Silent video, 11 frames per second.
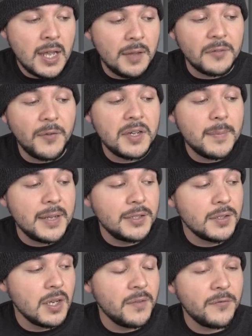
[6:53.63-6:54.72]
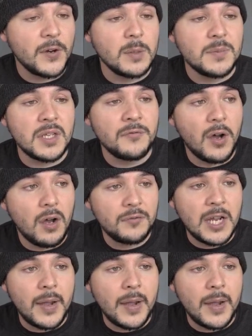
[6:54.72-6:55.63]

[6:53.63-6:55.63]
on the fundamentals of the firms involved. Now,